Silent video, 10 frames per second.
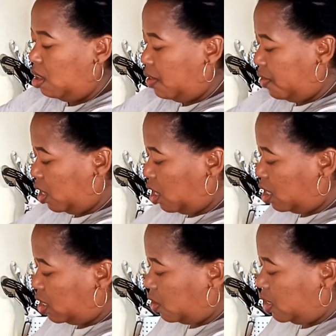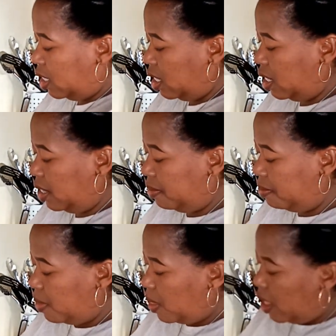of a glass container,
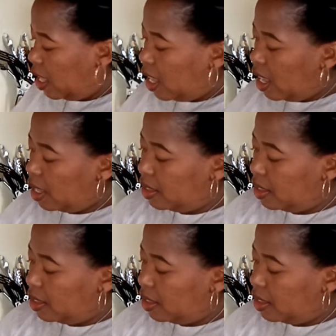and